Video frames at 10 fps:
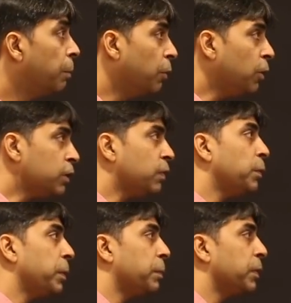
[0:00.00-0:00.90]
most of the
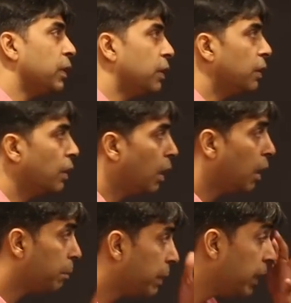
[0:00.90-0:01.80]
people
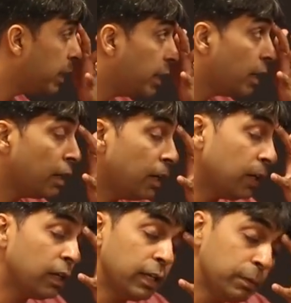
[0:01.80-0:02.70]
in India,
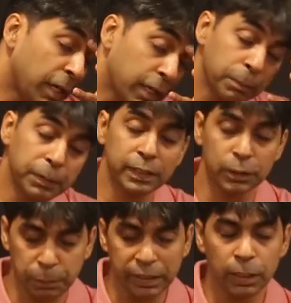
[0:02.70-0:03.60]
in marketplace,
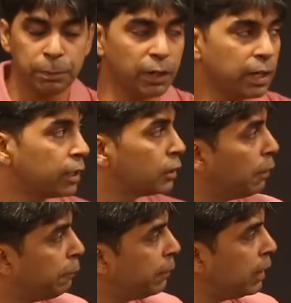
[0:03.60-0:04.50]
especially products,
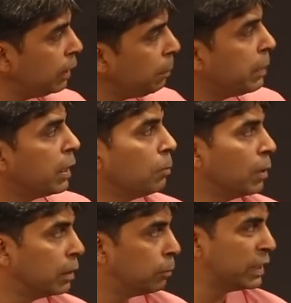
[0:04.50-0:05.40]
fit in the middle
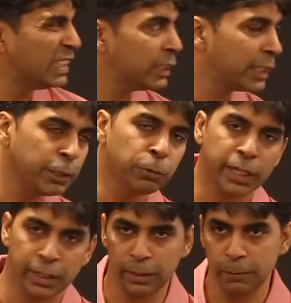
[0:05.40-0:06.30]
one, which is
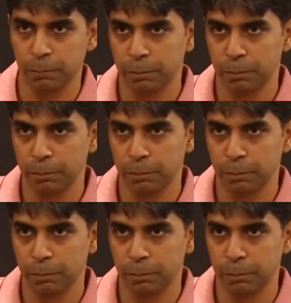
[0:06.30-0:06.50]
curated.